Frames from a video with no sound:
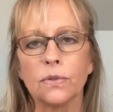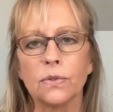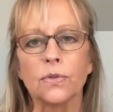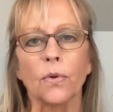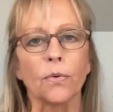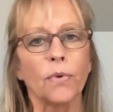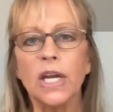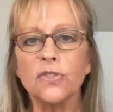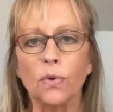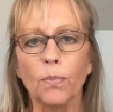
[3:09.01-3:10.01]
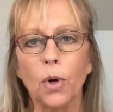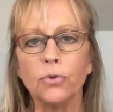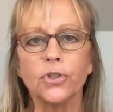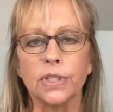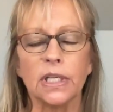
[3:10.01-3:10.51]
So the range of
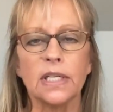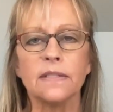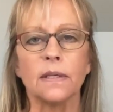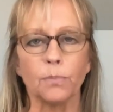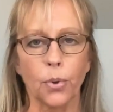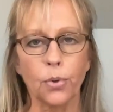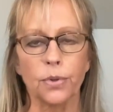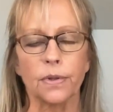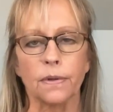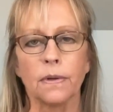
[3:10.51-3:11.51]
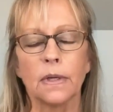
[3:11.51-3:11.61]
motion is important